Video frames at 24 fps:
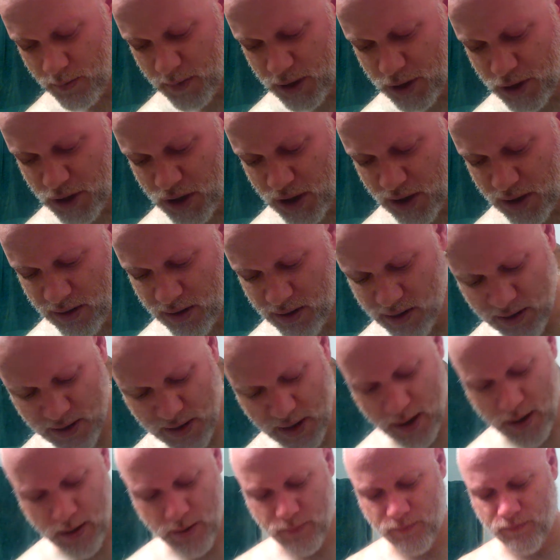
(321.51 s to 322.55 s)
check this
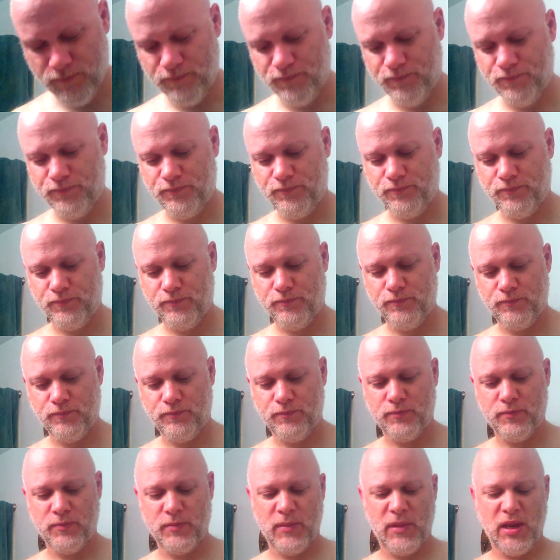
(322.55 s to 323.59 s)
out.
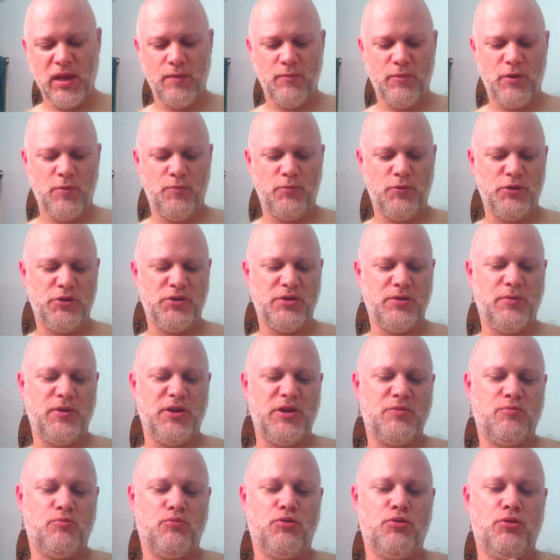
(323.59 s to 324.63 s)
I'm gonna pull some of
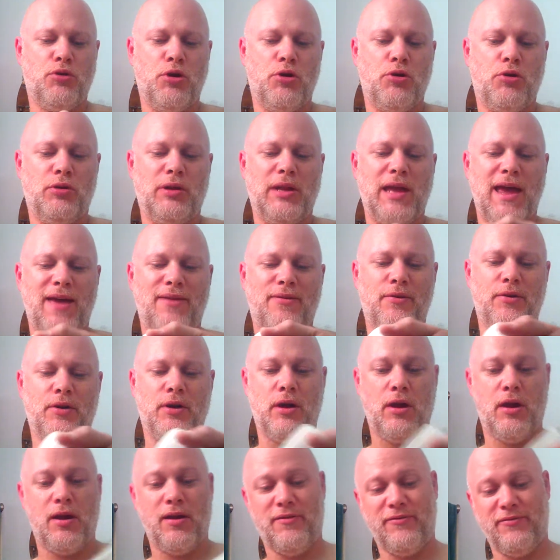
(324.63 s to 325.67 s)
this proto lather
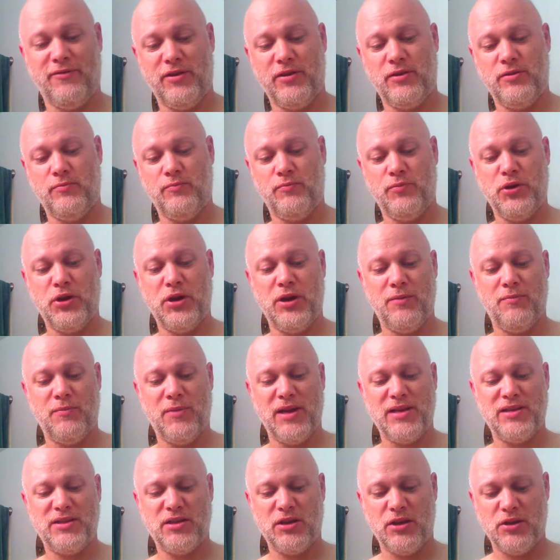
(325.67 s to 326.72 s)
off and put it in my
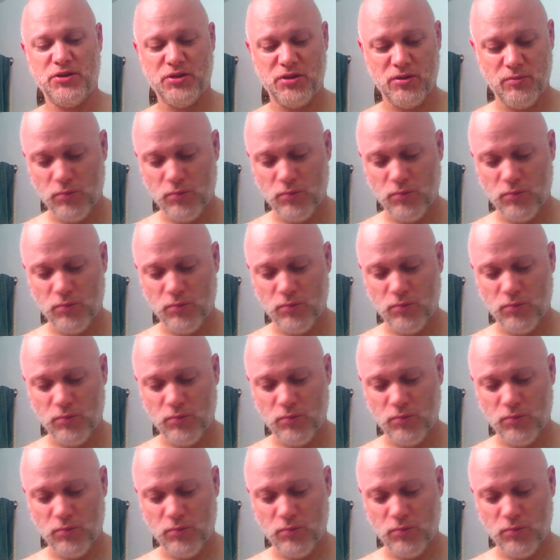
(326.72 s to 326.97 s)
salsa